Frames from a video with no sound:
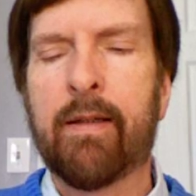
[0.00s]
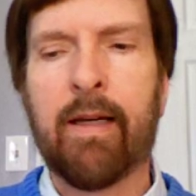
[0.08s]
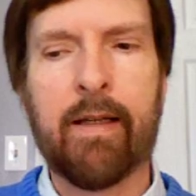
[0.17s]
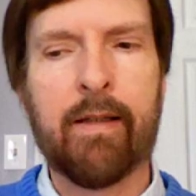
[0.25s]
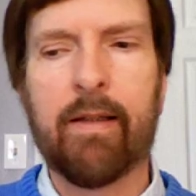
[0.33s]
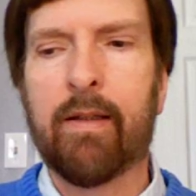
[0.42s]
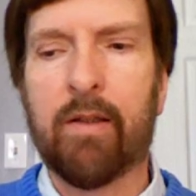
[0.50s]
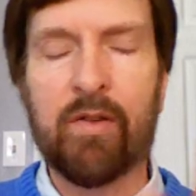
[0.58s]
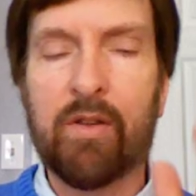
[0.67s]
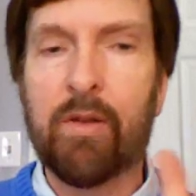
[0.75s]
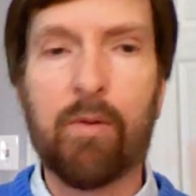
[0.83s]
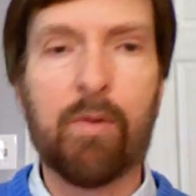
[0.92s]

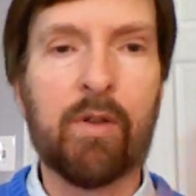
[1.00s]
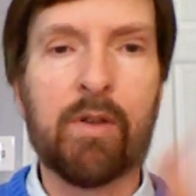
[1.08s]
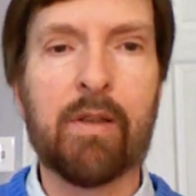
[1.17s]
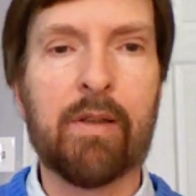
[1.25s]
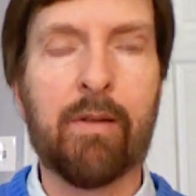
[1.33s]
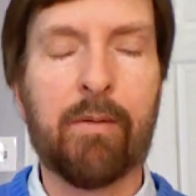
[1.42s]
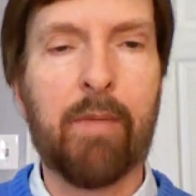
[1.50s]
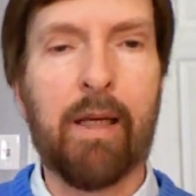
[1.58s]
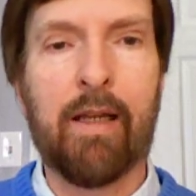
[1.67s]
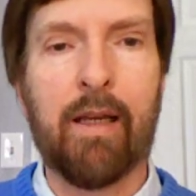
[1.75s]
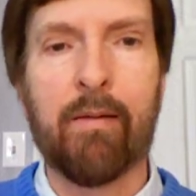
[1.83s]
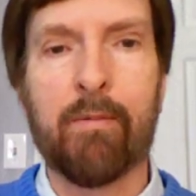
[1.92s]
this student's,
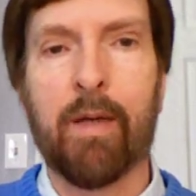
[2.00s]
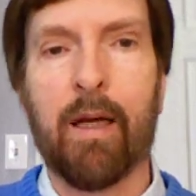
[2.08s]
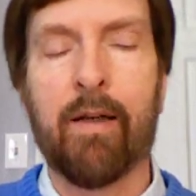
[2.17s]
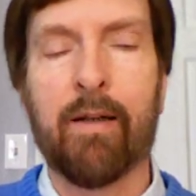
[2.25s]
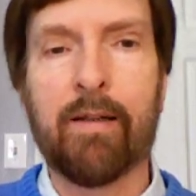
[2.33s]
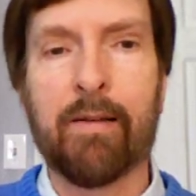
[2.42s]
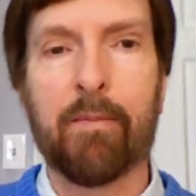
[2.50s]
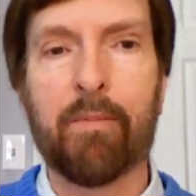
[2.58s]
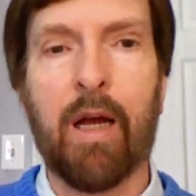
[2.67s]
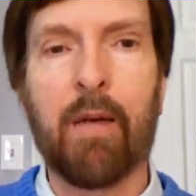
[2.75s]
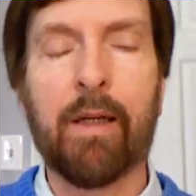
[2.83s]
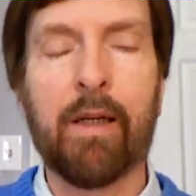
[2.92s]
making,
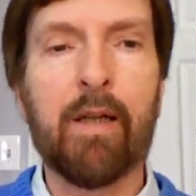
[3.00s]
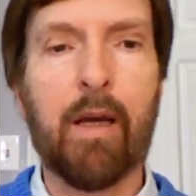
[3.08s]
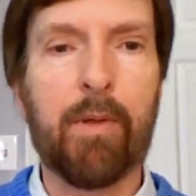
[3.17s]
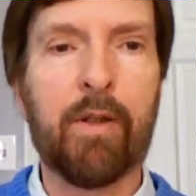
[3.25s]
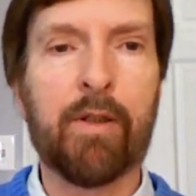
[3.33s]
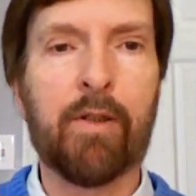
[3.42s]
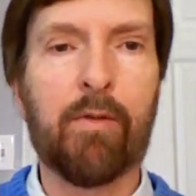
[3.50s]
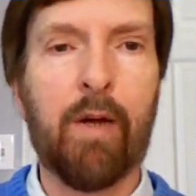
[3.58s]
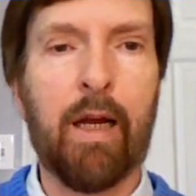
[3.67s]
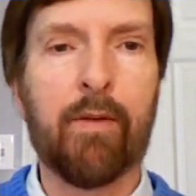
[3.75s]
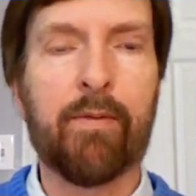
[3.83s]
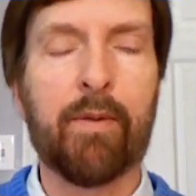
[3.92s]
probably a couple
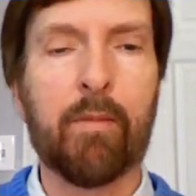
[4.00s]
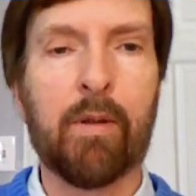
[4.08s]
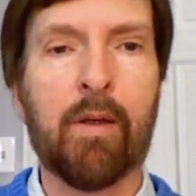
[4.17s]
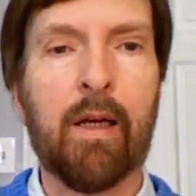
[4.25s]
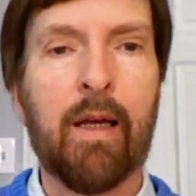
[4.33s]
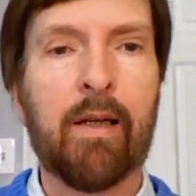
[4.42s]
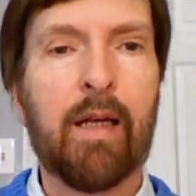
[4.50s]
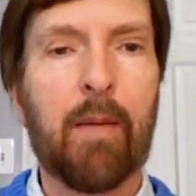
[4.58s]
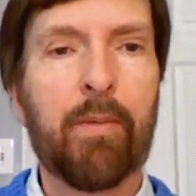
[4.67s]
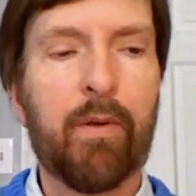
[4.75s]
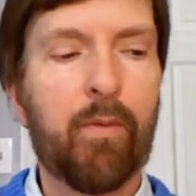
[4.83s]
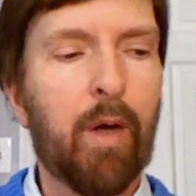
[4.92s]
$100,000 from a
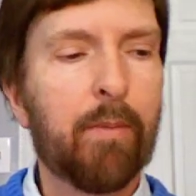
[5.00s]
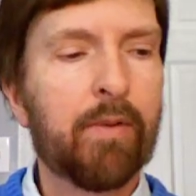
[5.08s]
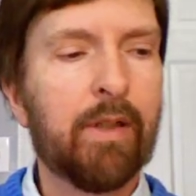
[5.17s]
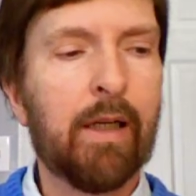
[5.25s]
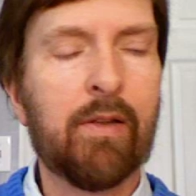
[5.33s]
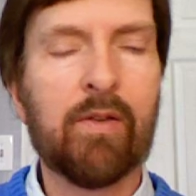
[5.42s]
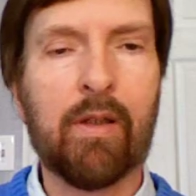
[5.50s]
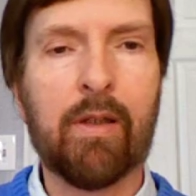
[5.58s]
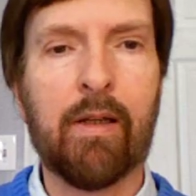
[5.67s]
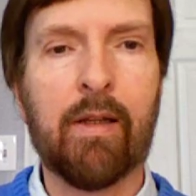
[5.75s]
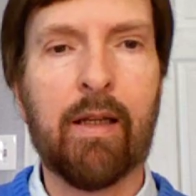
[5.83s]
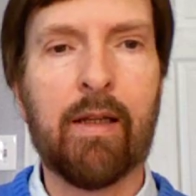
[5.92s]
couple of websites
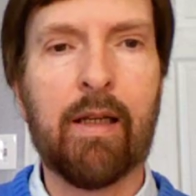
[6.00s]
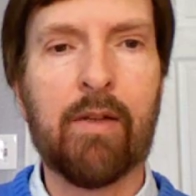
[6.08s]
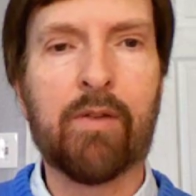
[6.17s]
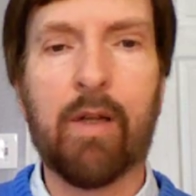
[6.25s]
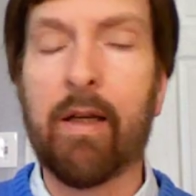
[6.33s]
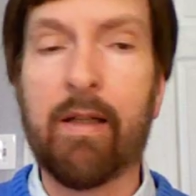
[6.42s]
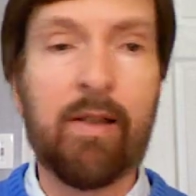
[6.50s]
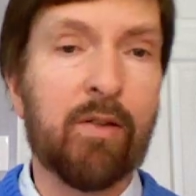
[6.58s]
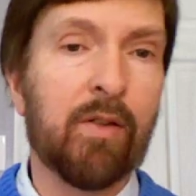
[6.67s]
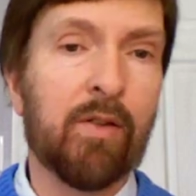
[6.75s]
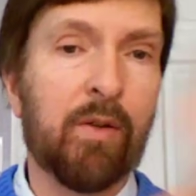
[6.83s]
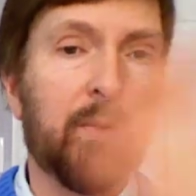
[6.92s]
that he's done.
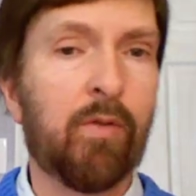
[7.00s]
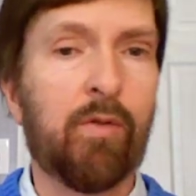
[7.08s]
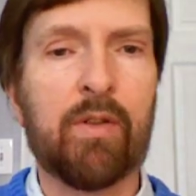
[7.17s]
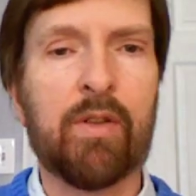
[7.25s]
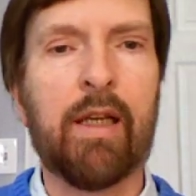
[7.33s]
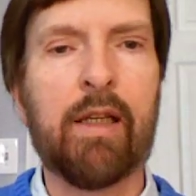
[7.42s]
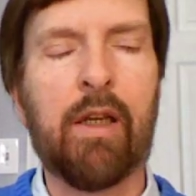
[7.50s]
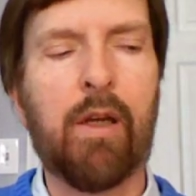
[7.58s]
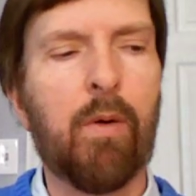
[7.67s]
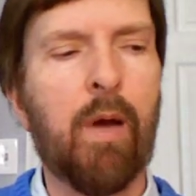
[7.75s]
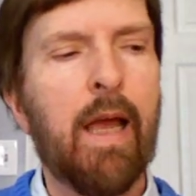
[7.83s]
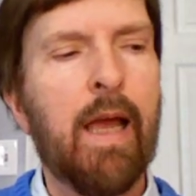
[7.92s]
He's a student just like
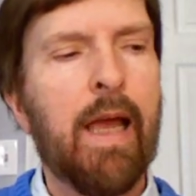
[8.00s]
you.